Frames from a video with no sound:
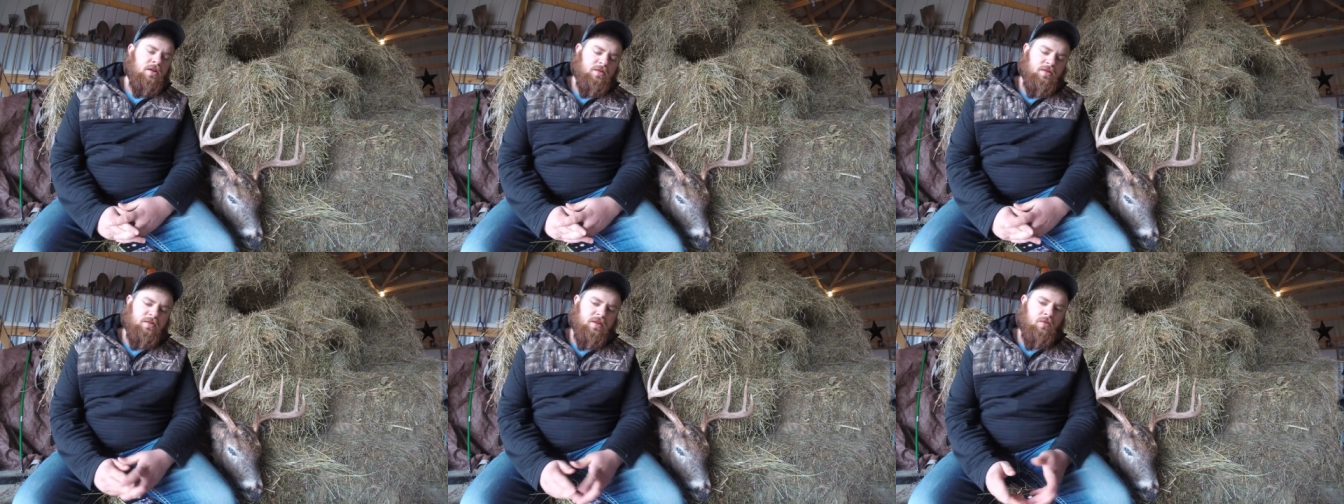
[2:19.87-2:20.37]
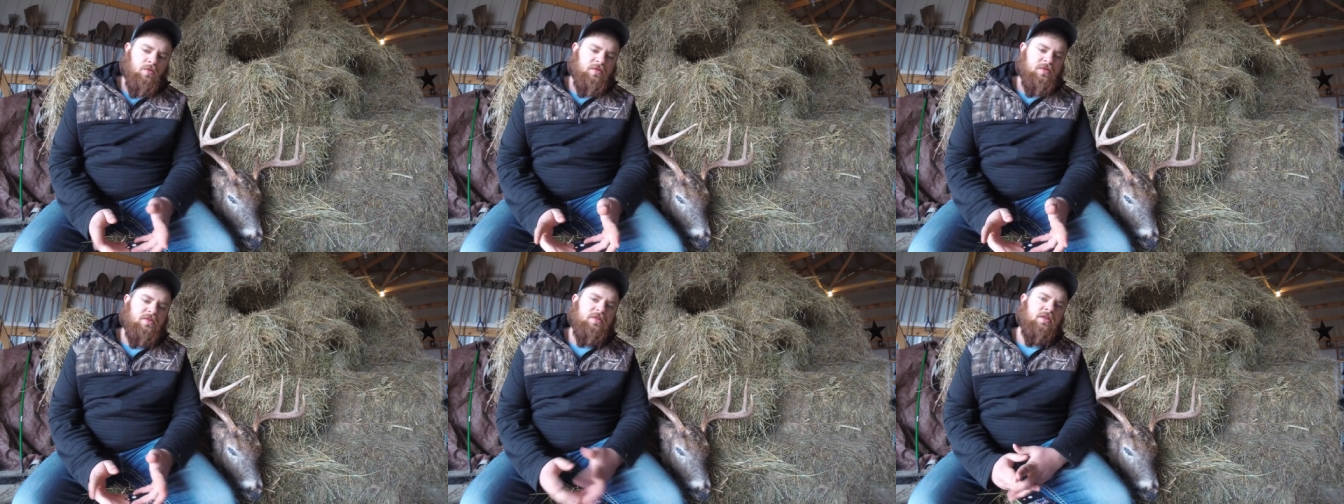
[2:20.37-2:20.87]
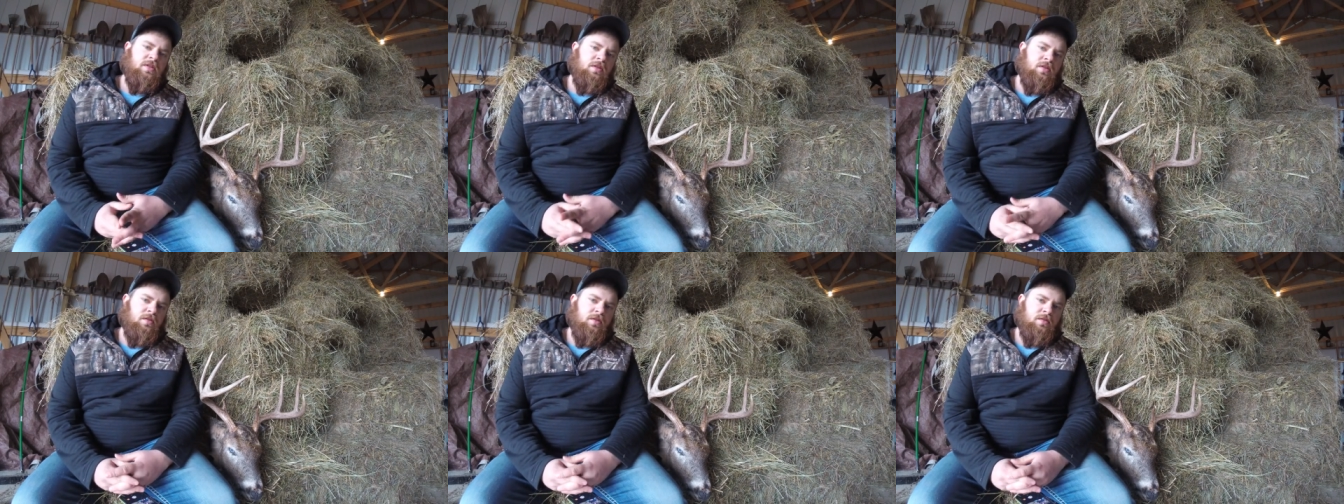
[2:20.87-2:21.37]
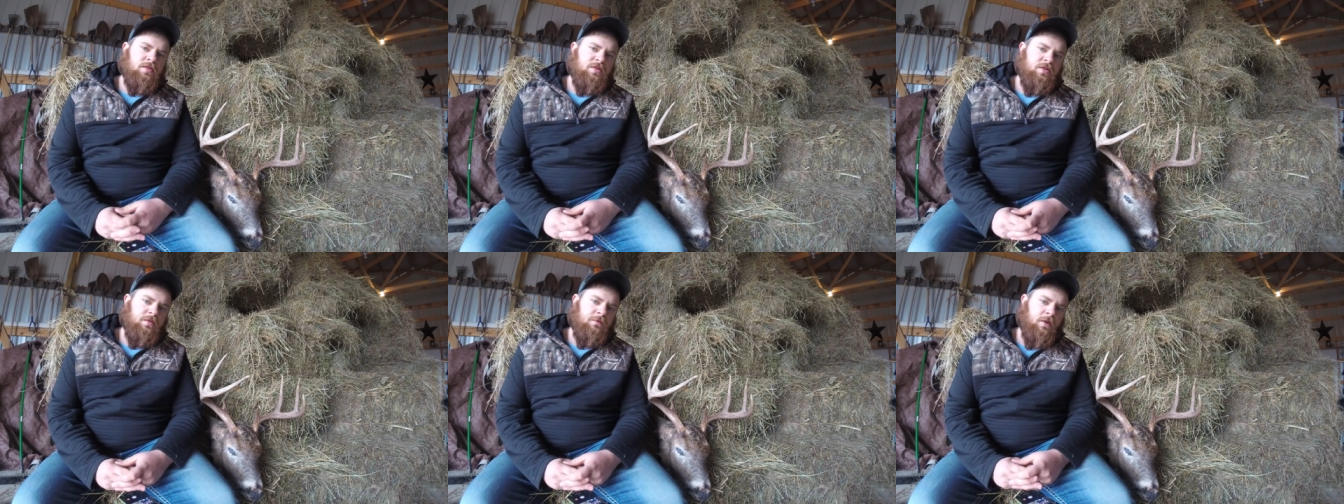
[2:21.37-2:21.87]
since I wasn't seeing anything to
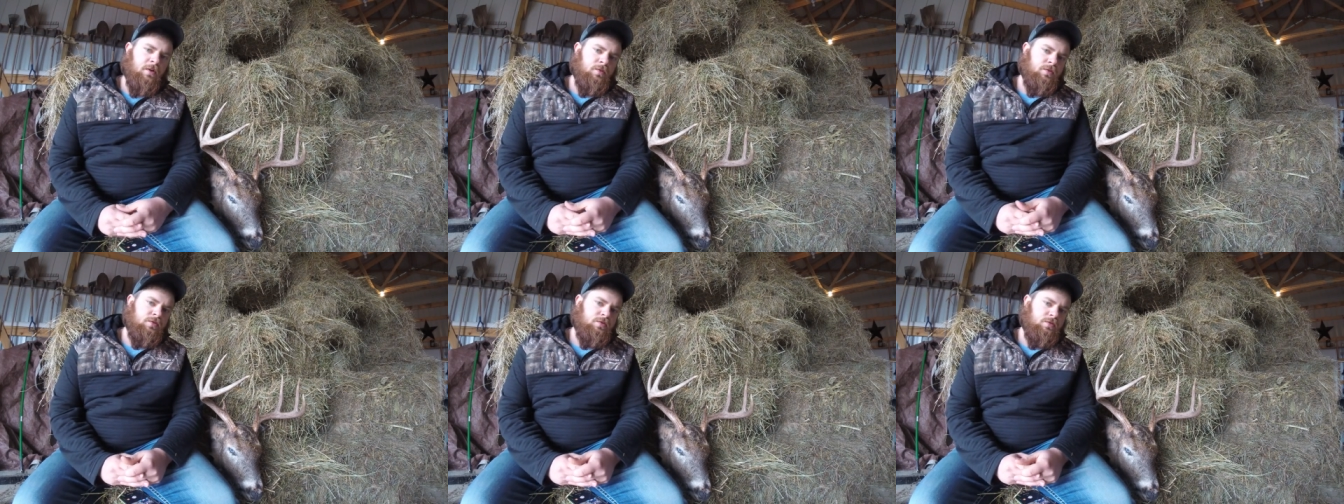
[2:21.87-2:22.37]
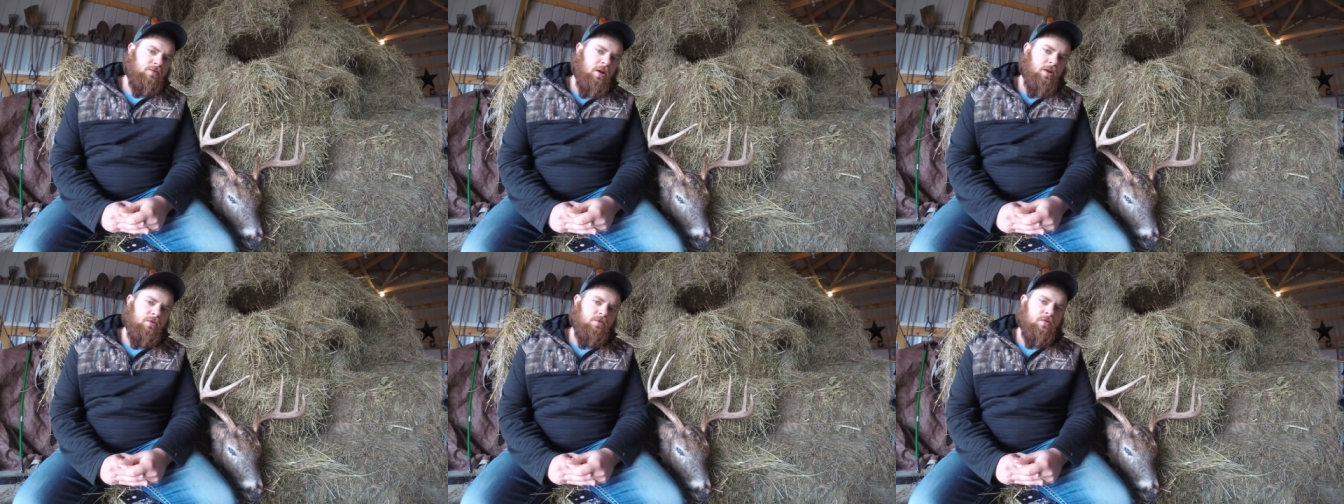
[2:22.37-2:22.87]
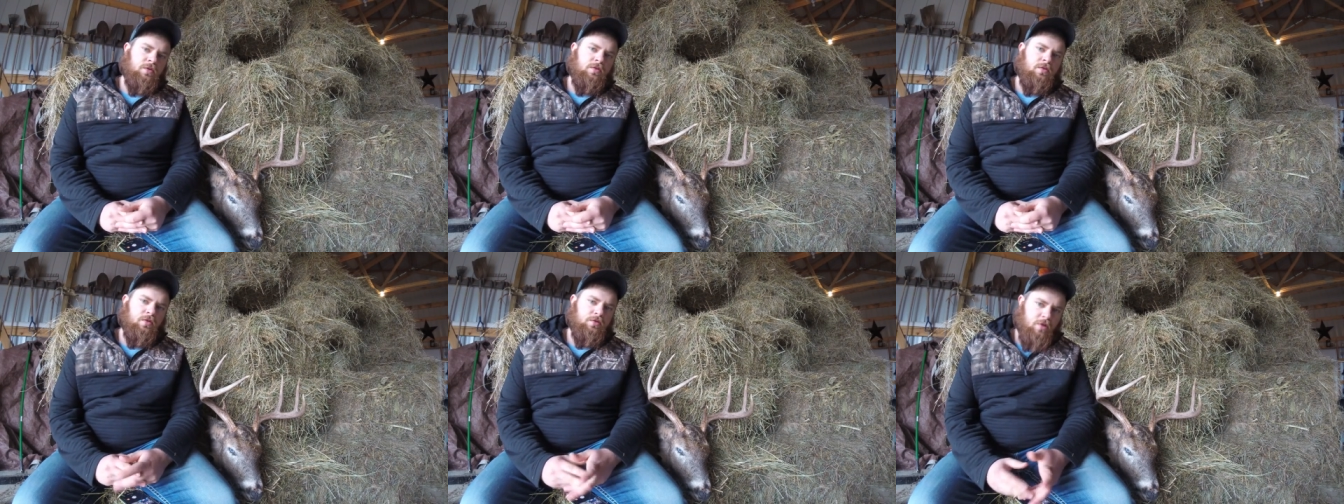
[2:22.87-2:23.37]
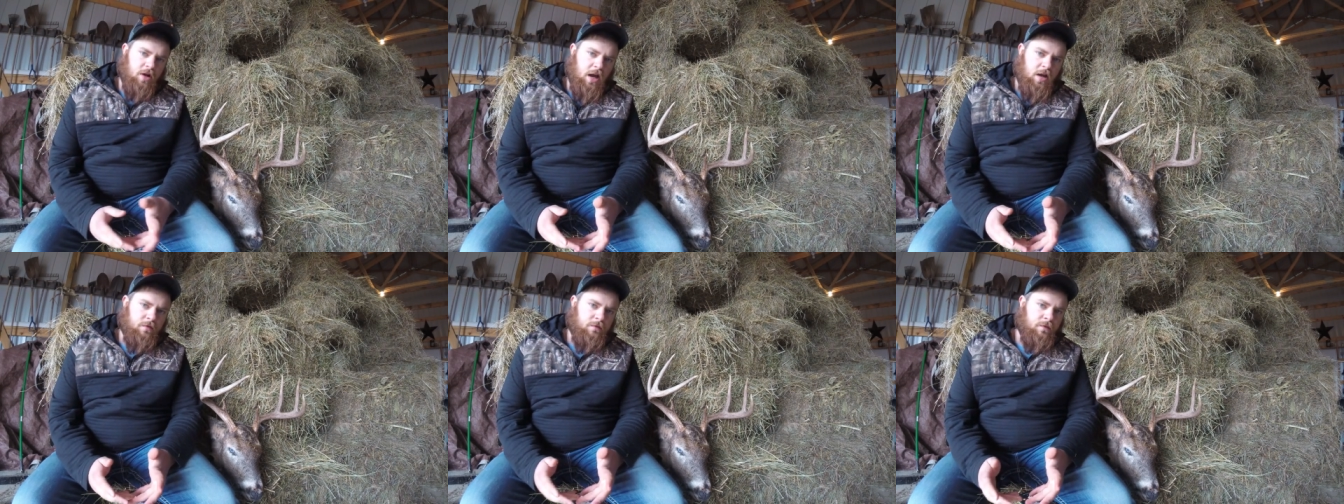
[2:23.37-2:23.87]
see if I would try doing a little
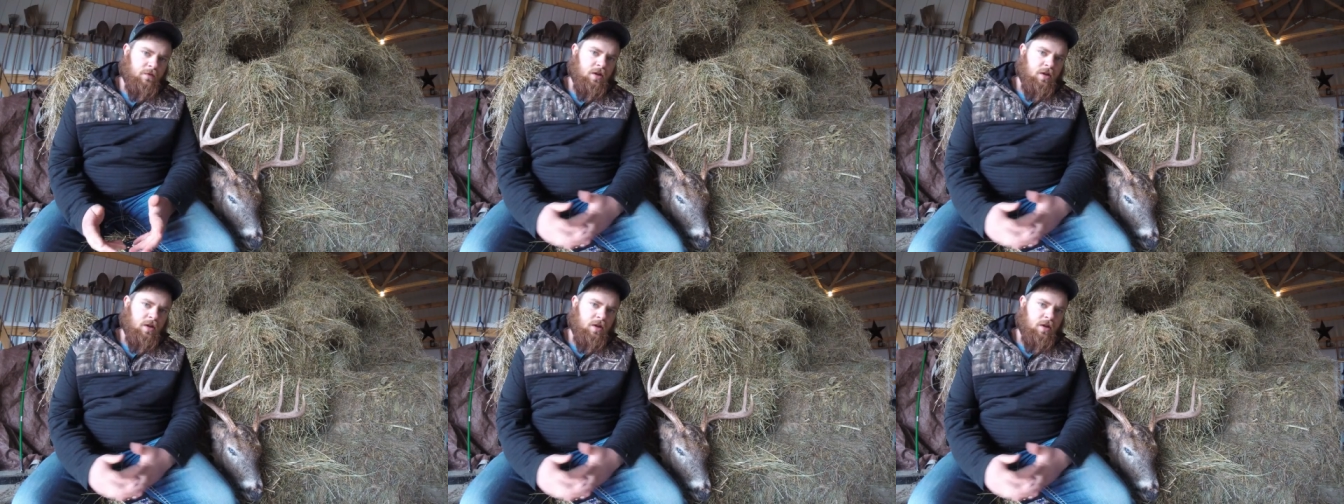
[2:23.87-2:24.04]
drive